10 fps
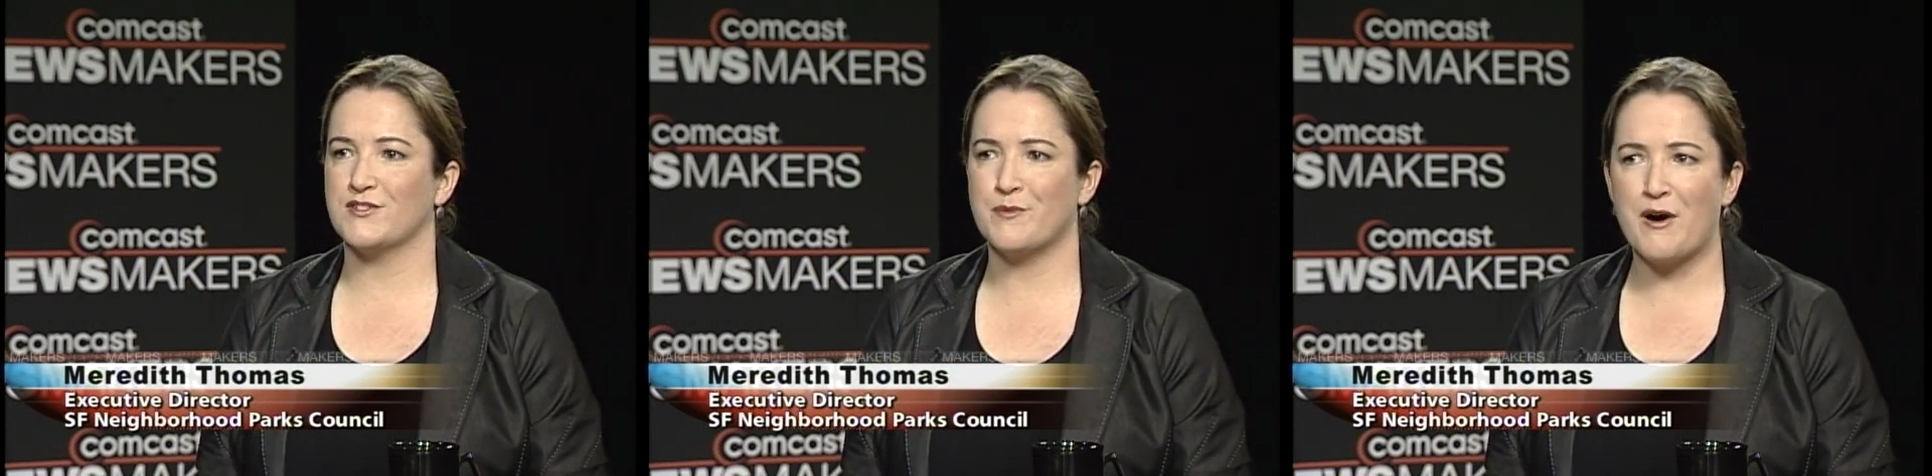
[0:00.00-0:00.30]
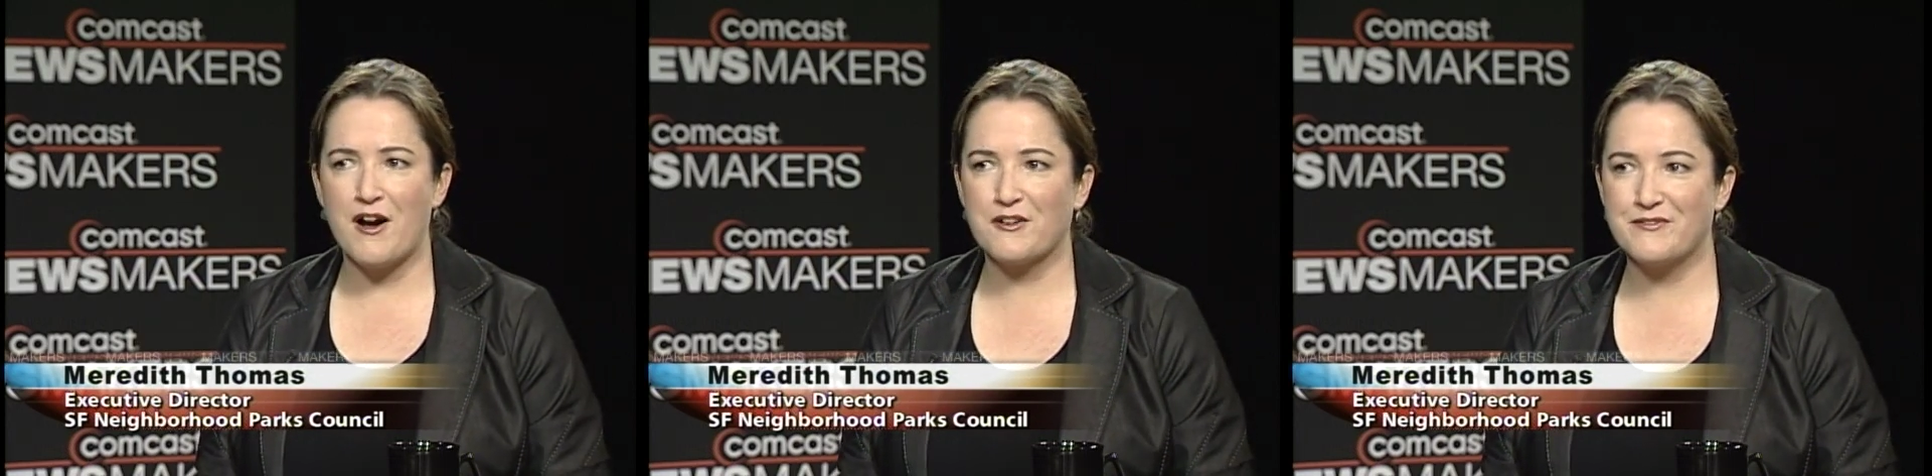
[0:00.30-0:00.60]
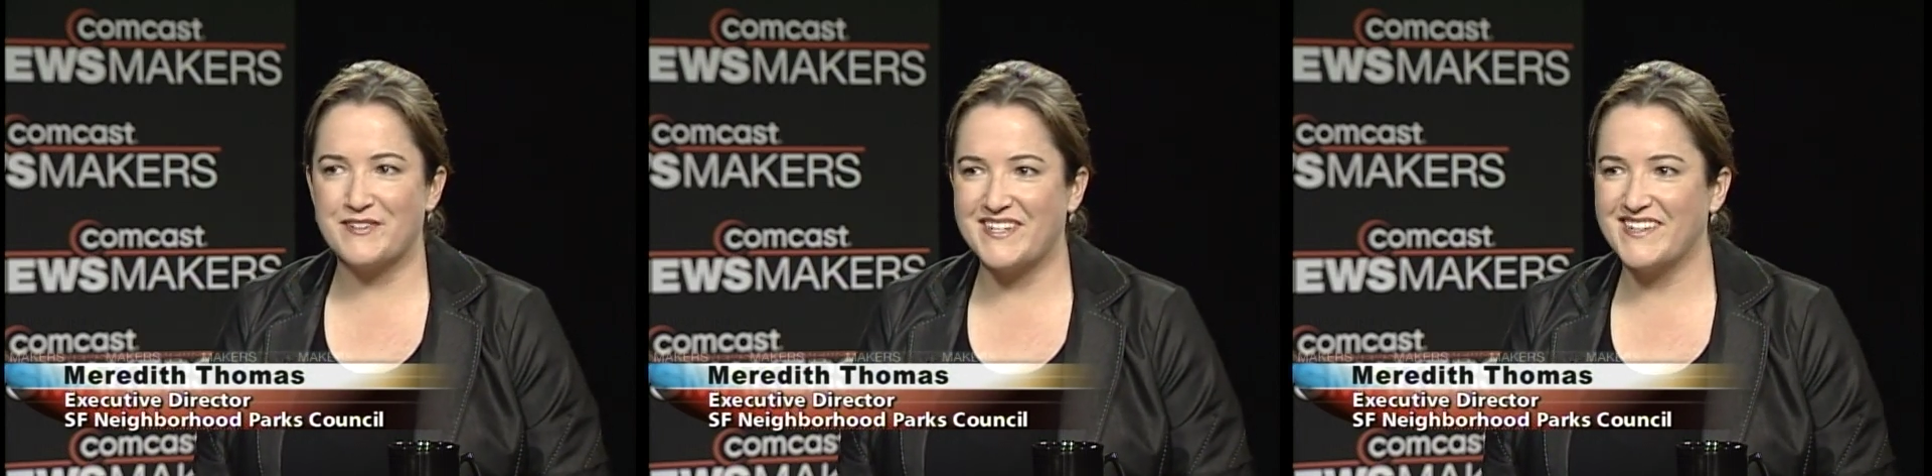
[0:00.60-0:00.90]

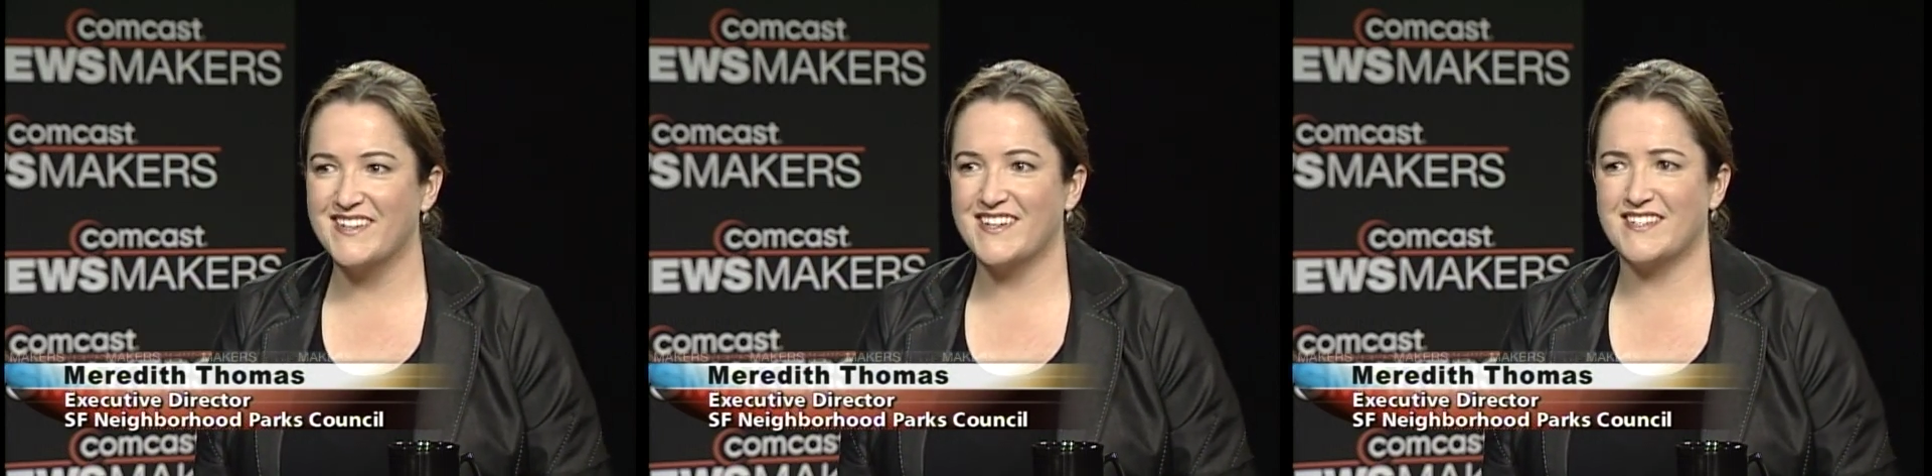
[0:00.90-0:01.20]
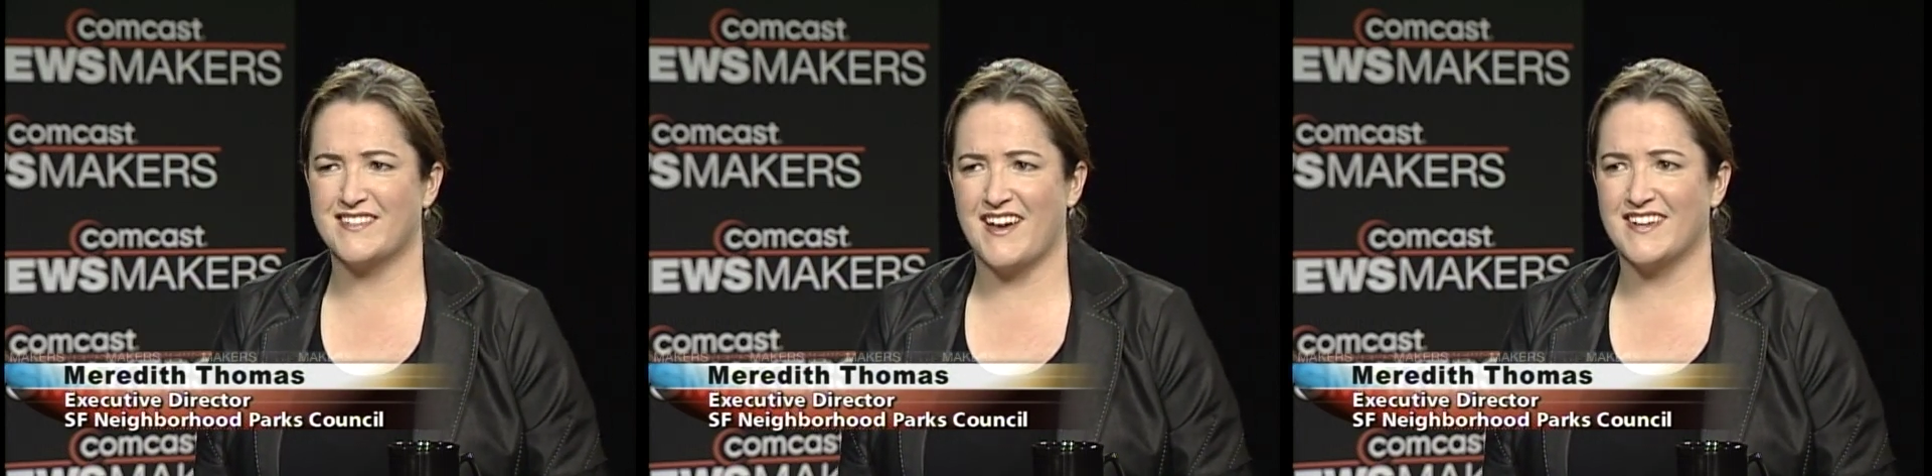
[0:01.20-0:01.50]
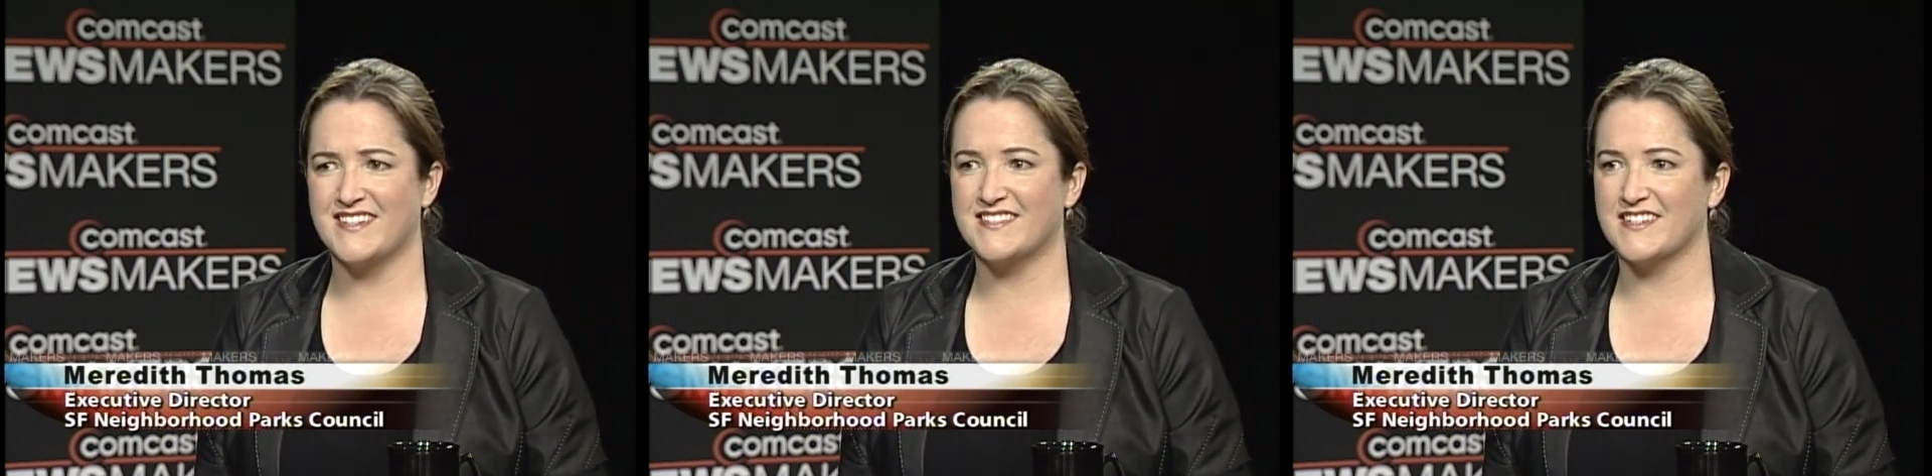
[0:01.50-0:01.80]
Topography is not
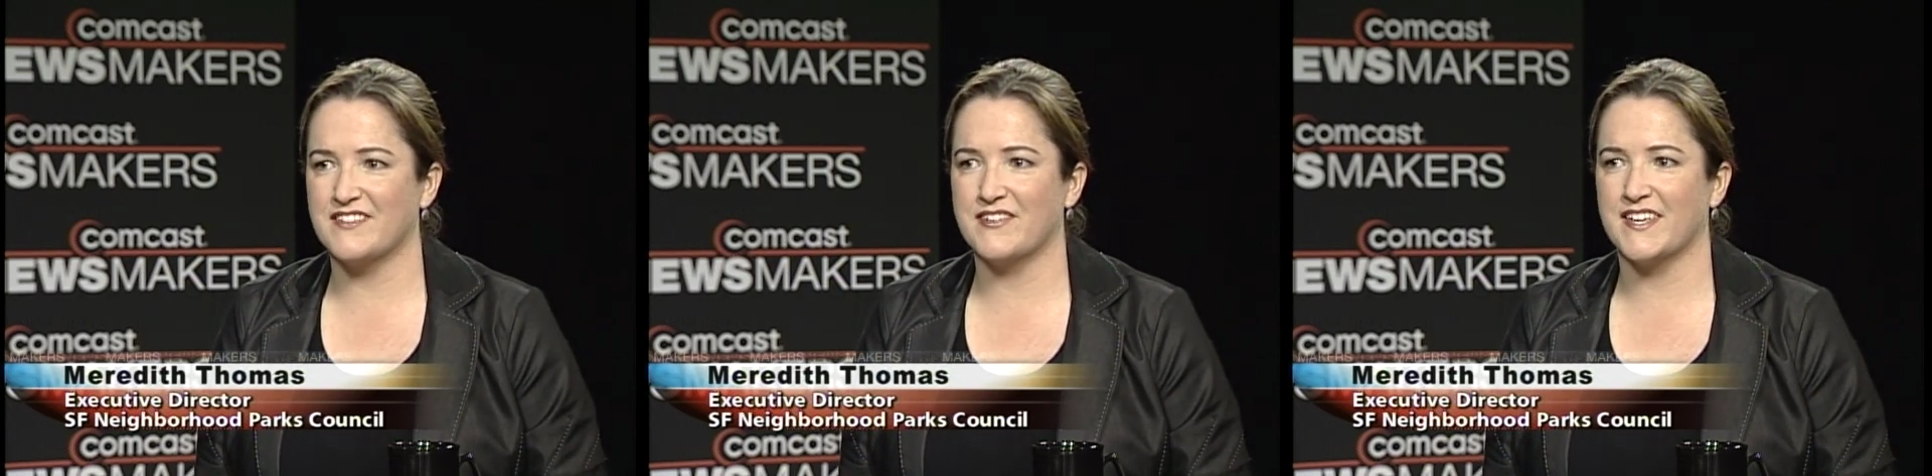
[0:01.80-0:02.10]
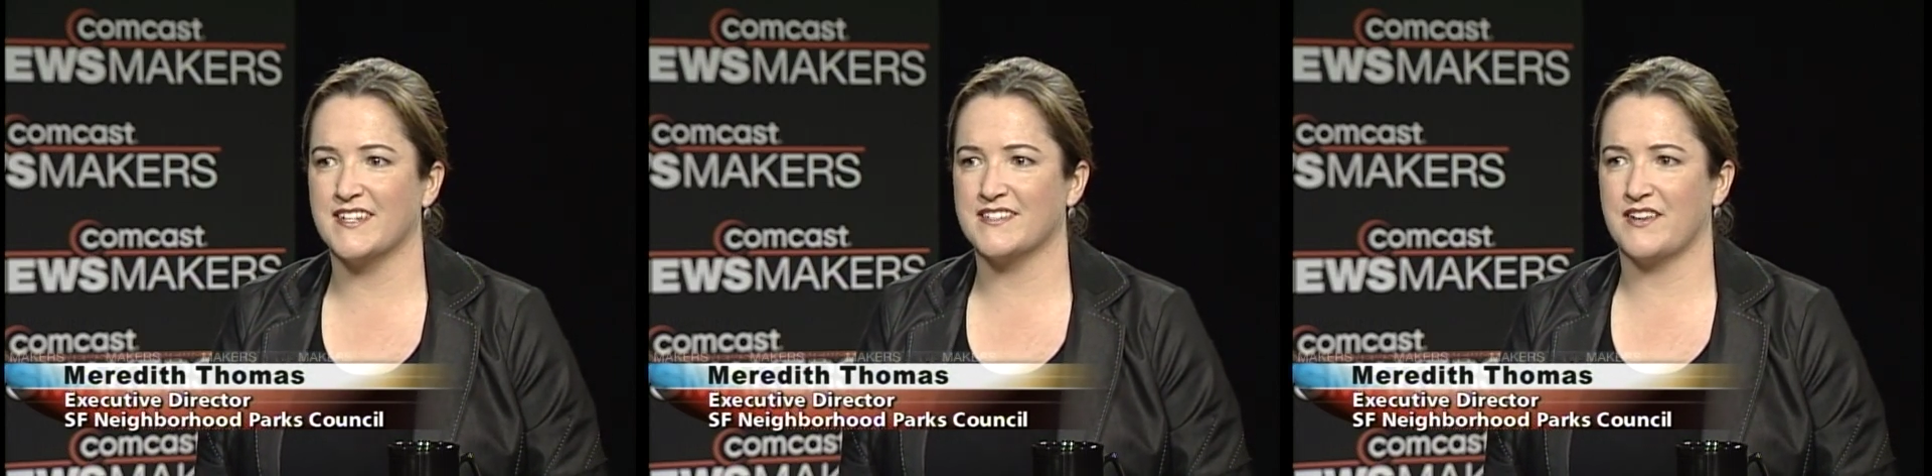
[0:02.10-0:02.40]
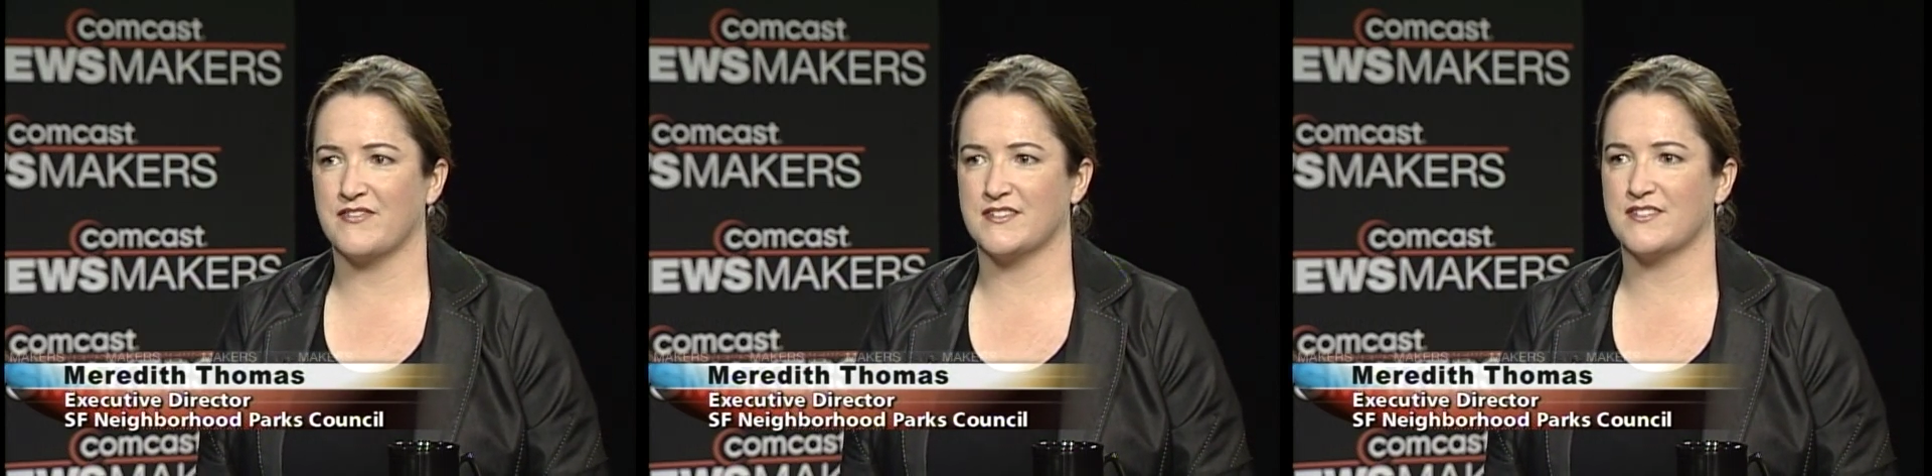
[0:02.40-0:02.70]
insignificant in
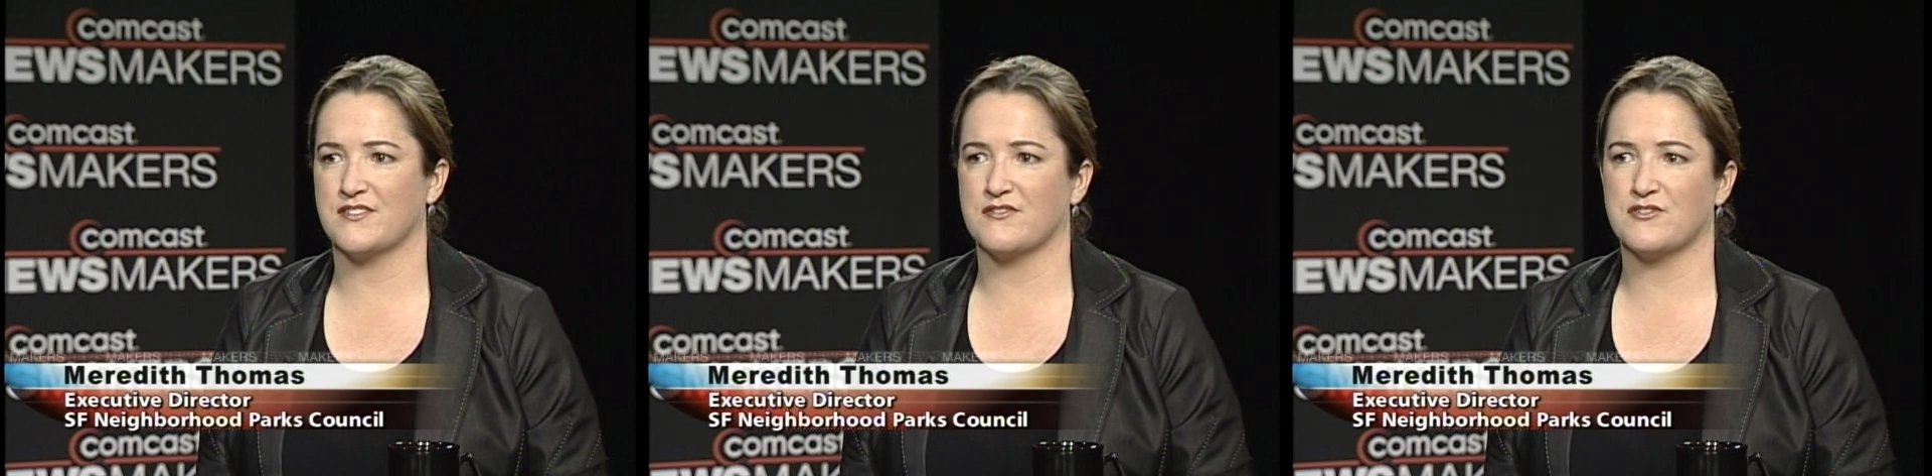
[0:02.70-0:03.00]
San Francisco.